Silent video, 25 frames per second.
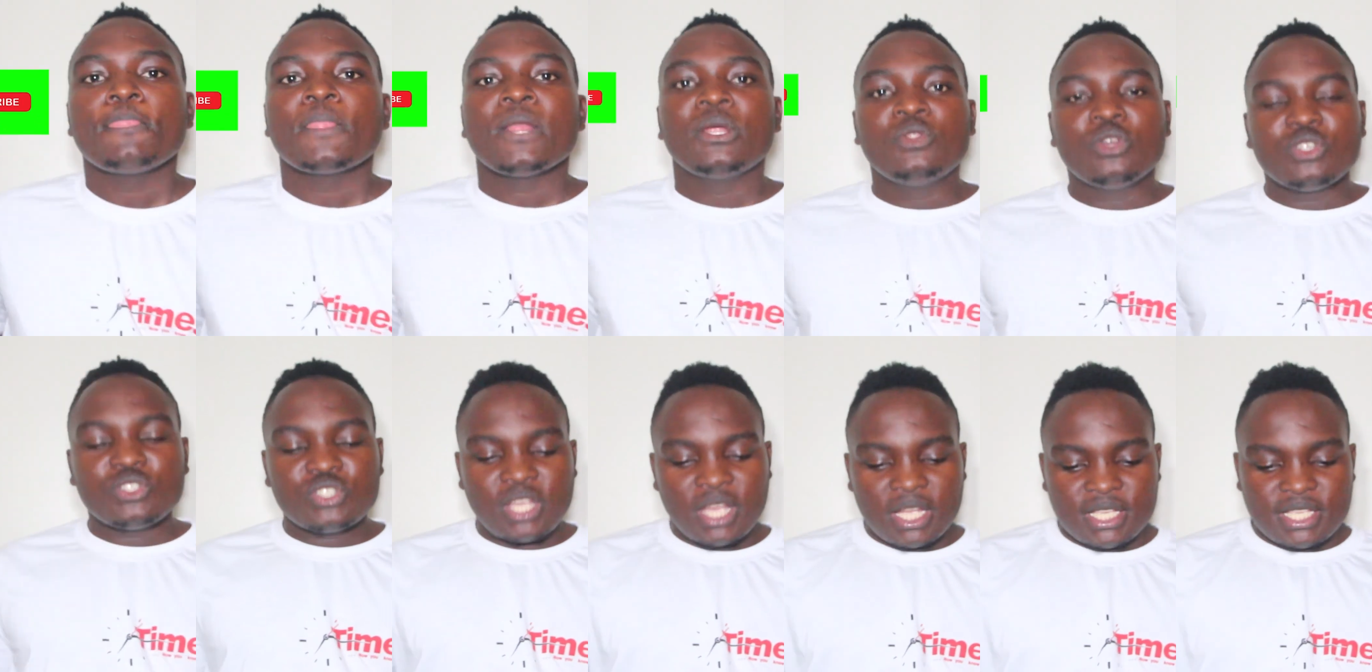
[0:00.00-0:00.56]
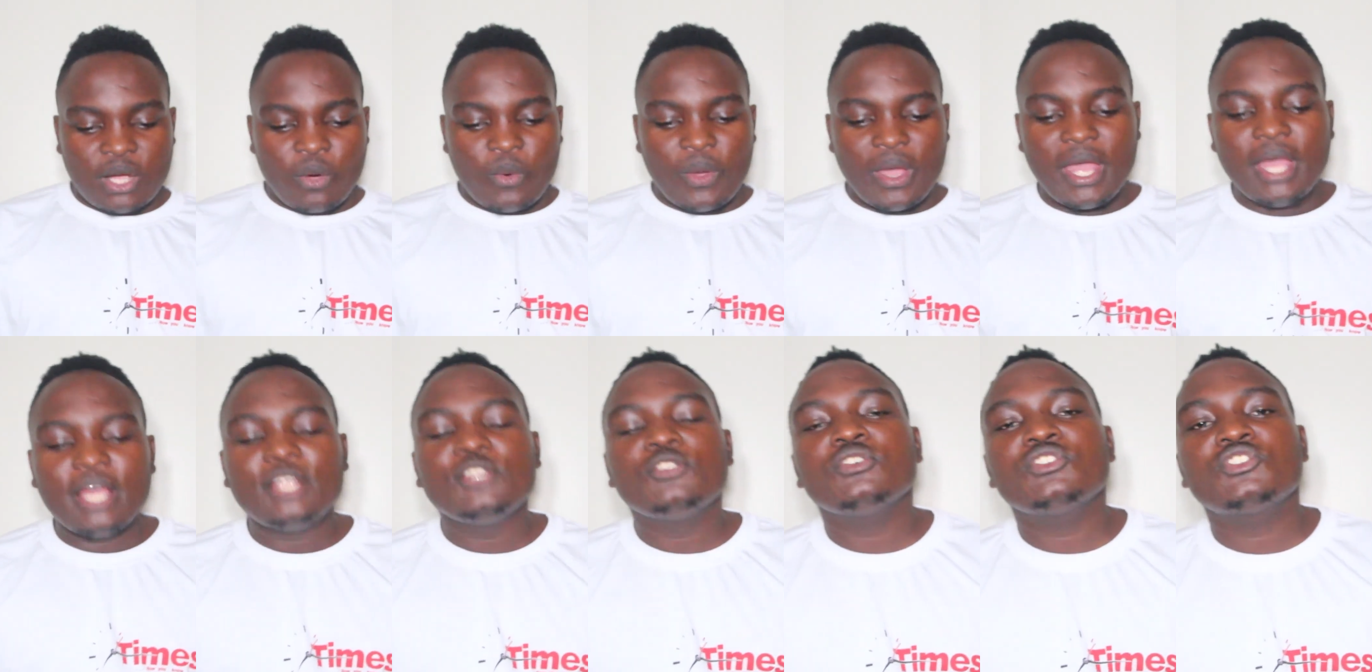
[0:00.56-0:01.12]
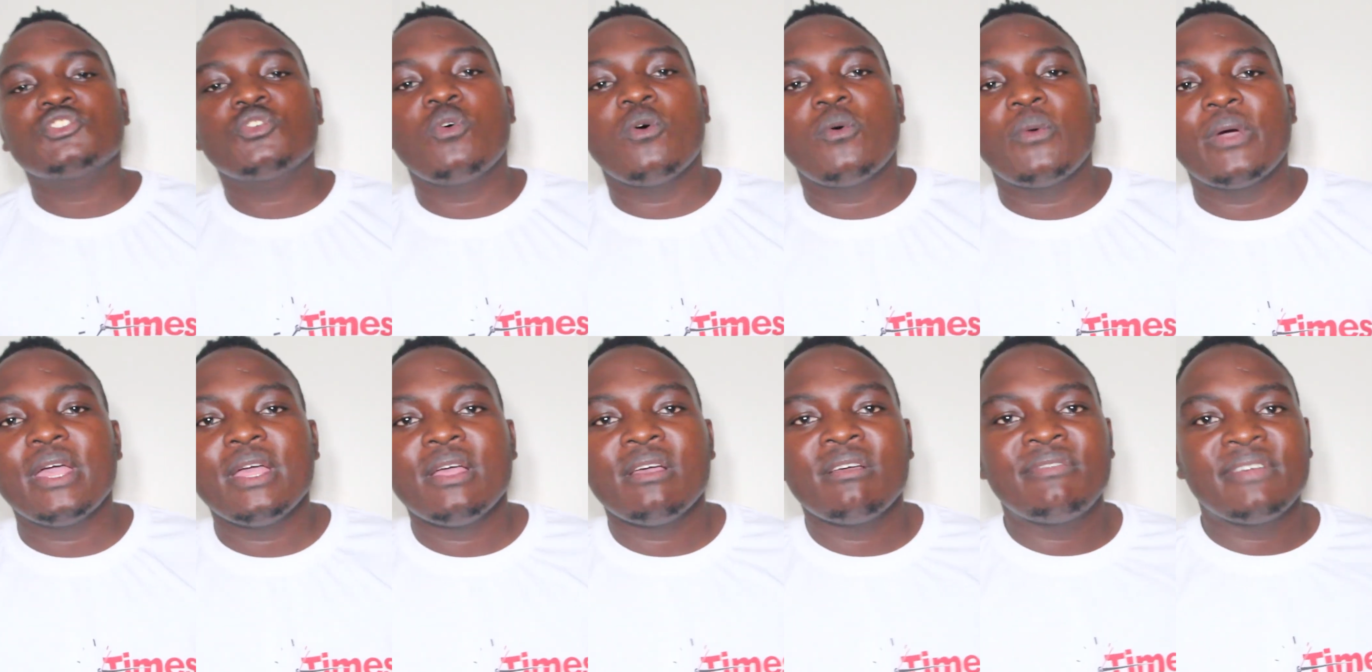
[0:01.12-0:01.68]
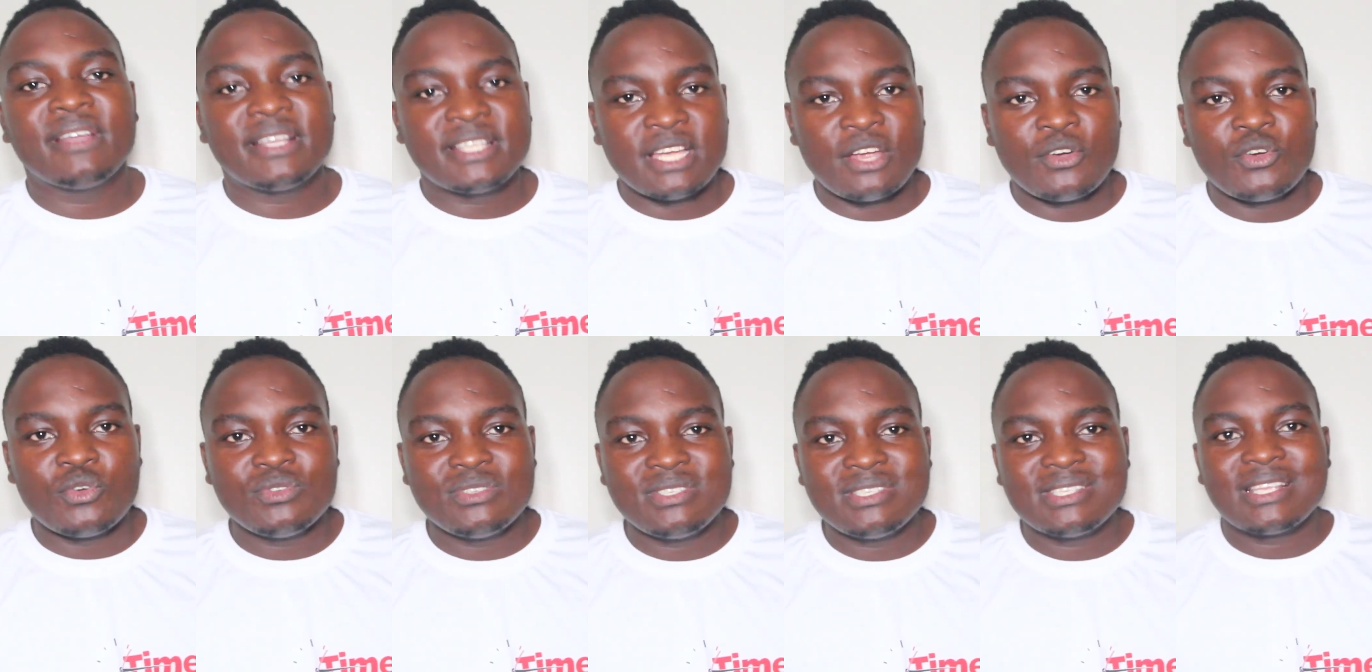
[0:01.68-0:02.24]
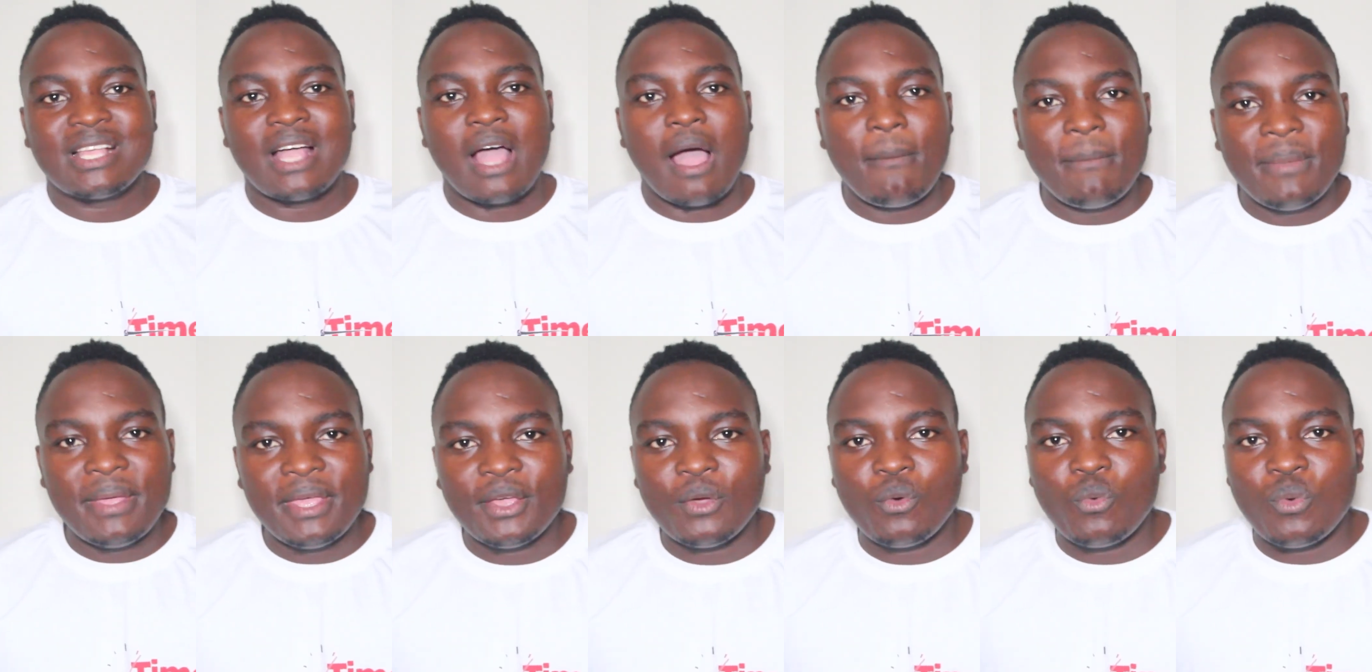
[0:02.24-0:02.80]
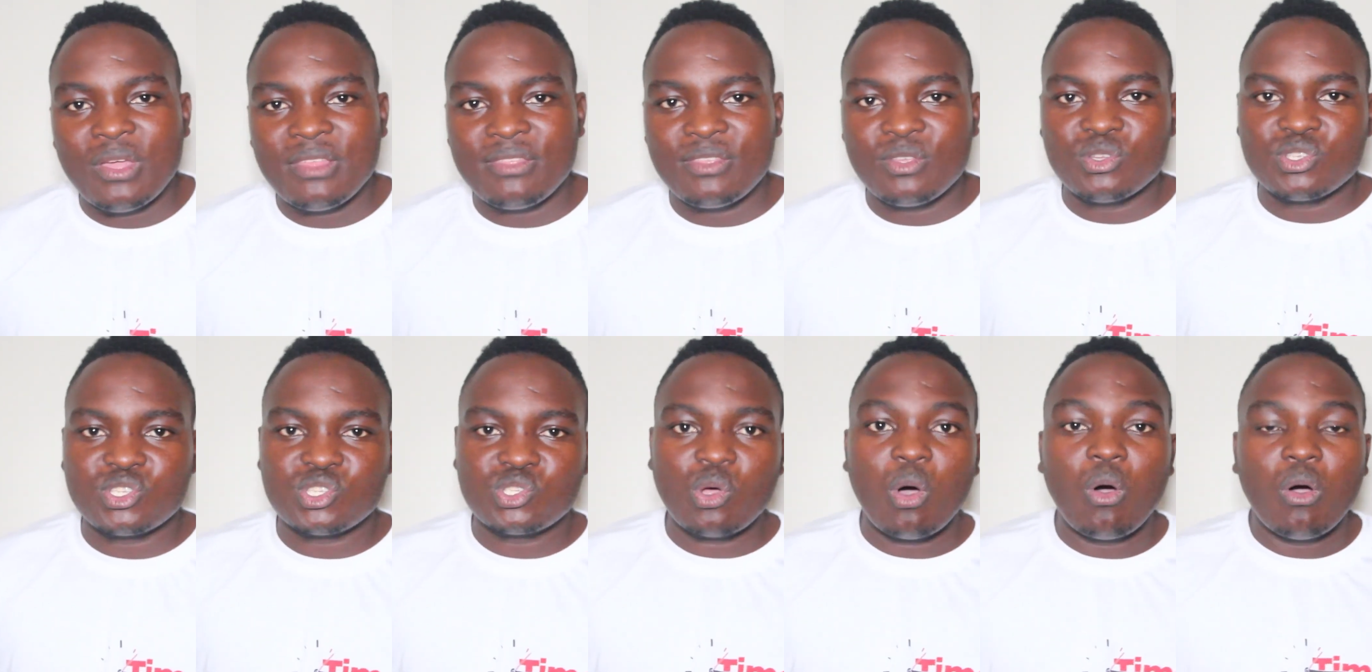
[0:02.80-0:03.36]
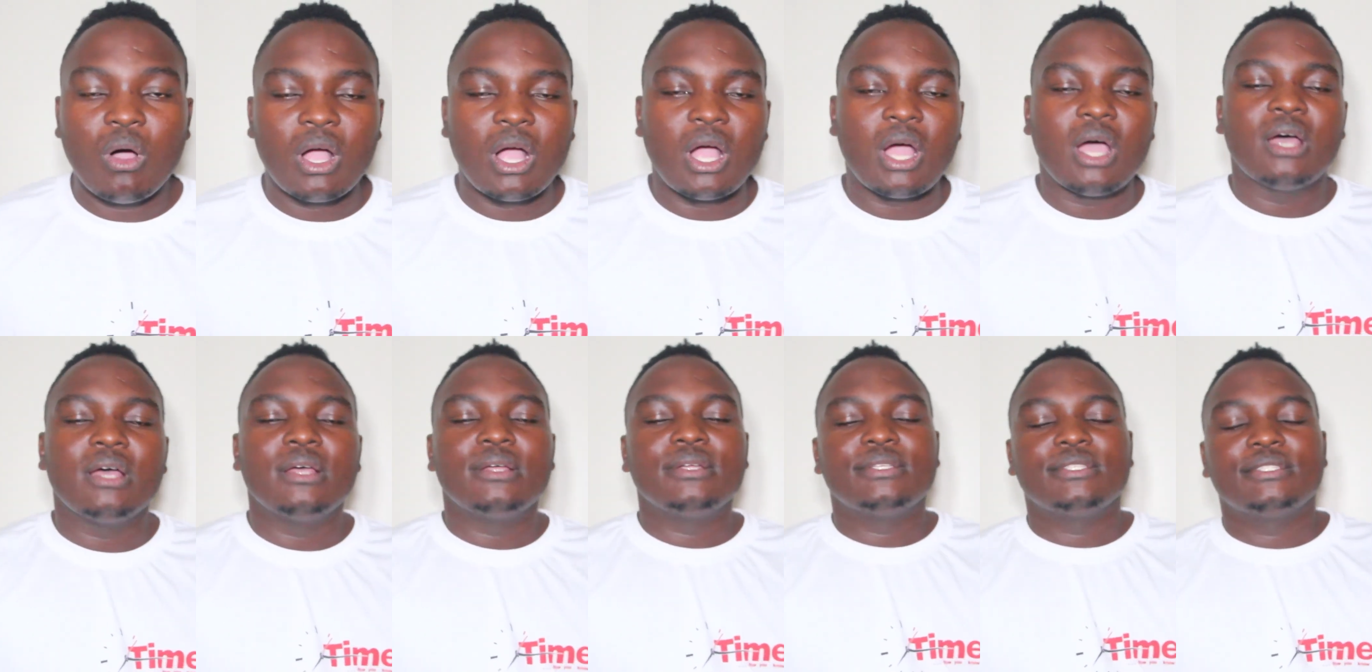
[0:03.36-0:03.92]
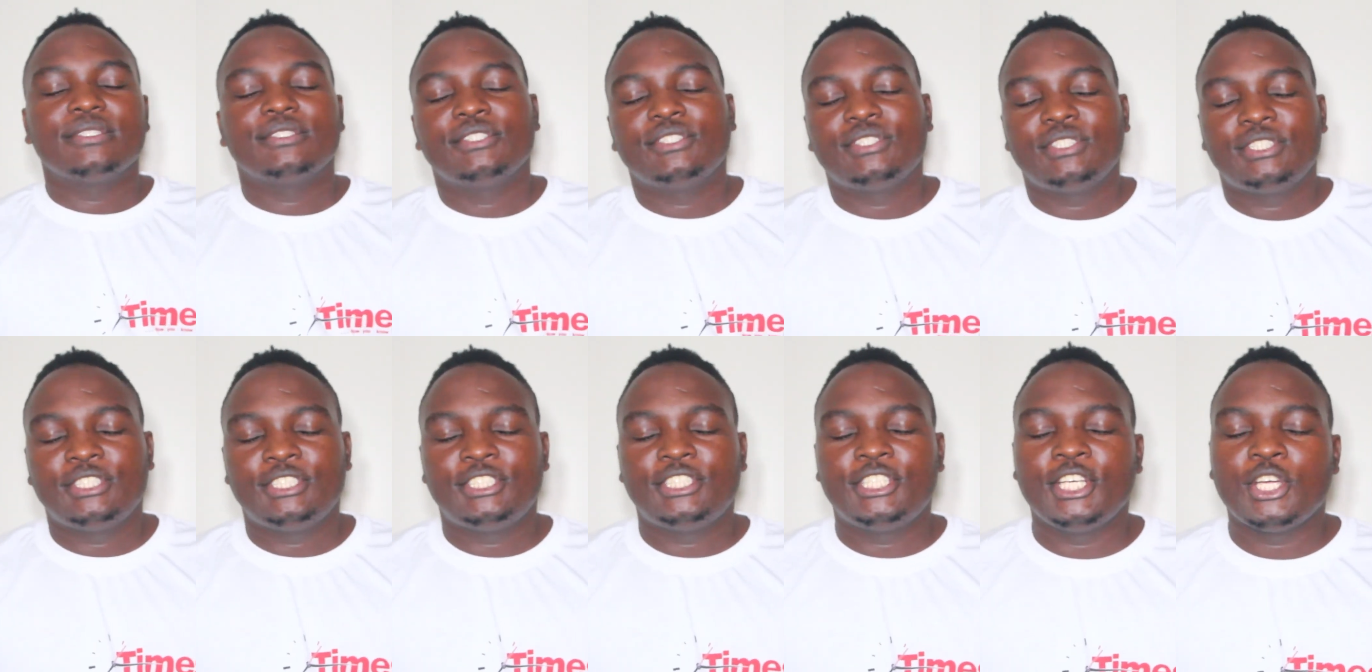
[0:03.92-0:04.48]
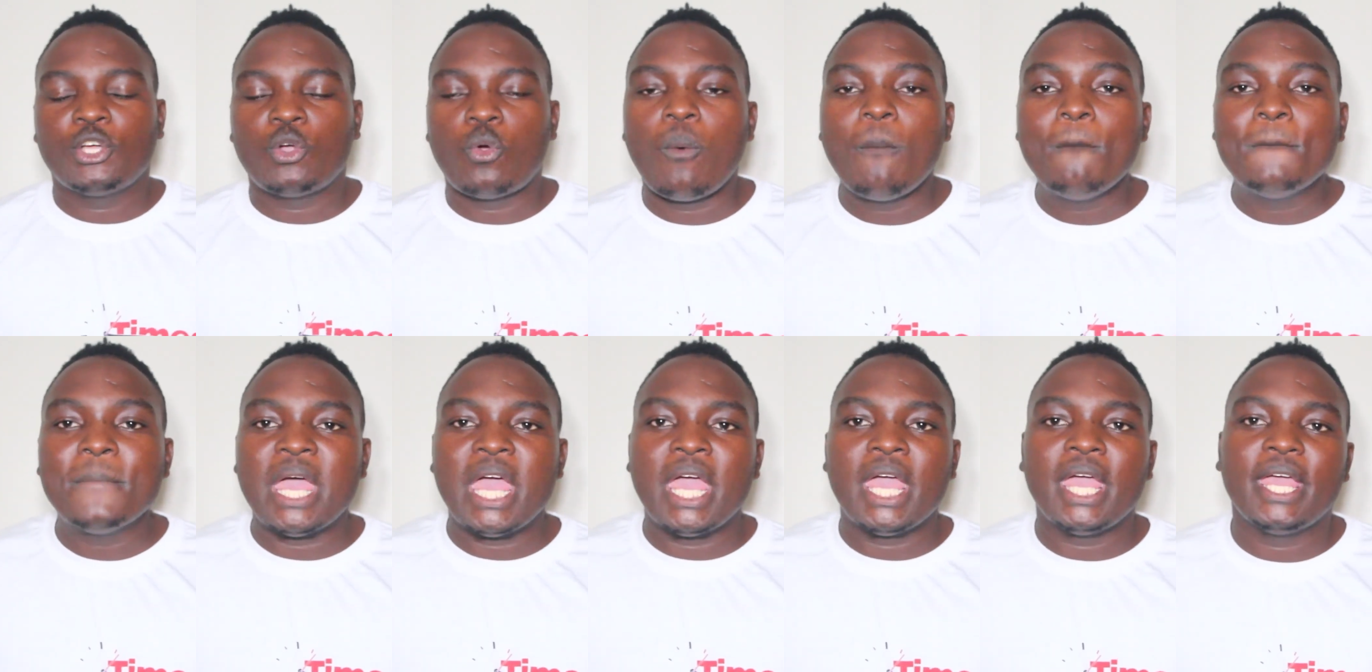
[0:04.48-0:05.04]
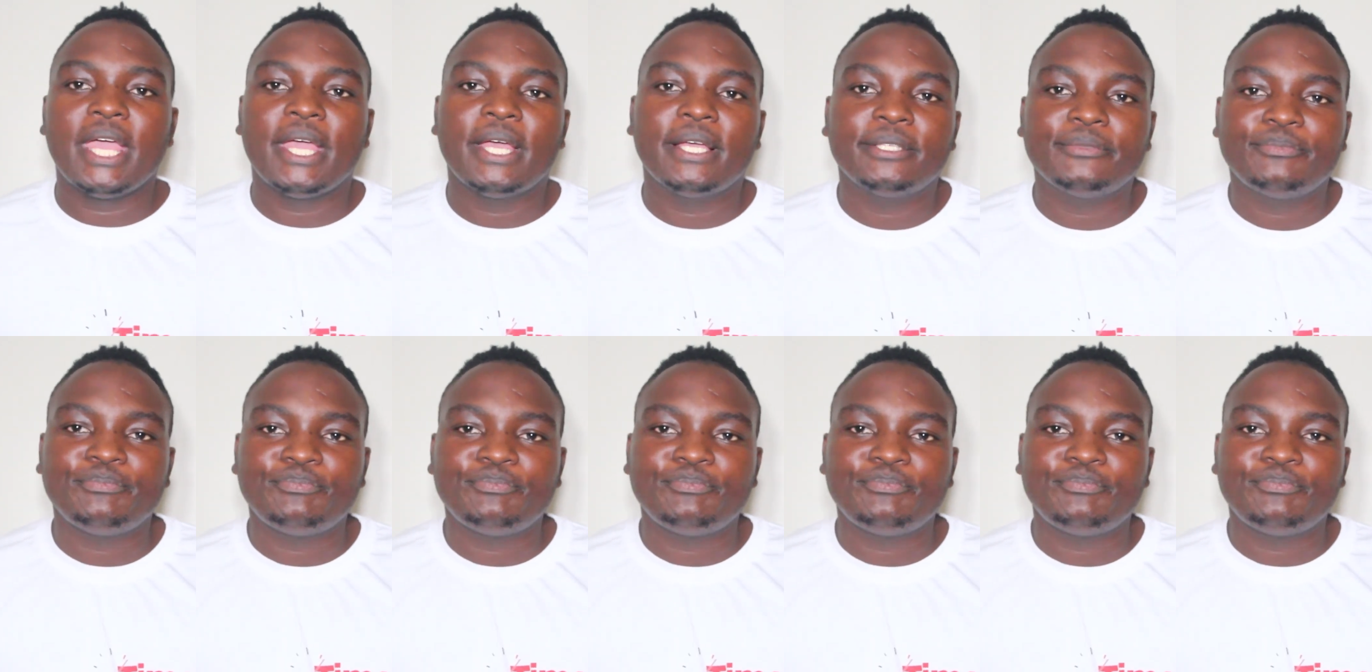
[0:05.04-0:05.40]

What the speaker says: Don't get away, don't go away. Victor Rose coming with your song, Chikube.